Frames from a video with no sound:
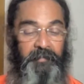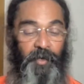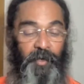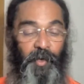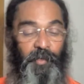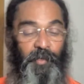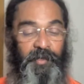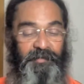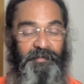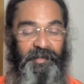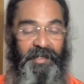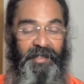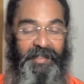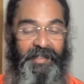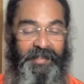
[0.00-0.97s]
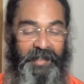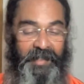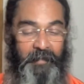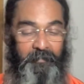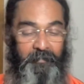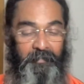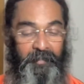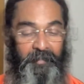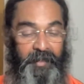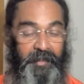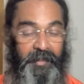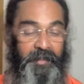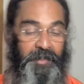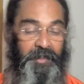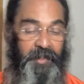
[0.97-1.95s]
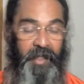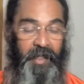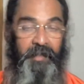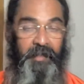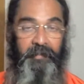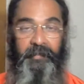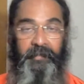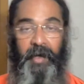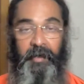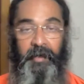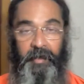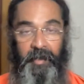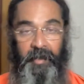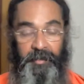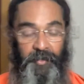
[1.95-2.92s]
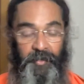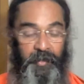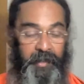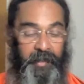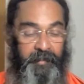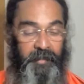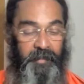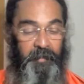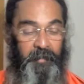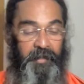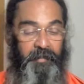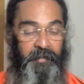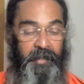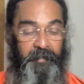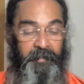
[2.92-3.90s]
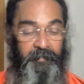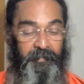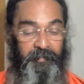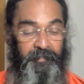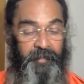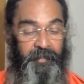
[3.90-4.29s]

I'm always forgetting his name, the Krishnananda Sagara, let's look at his commentary.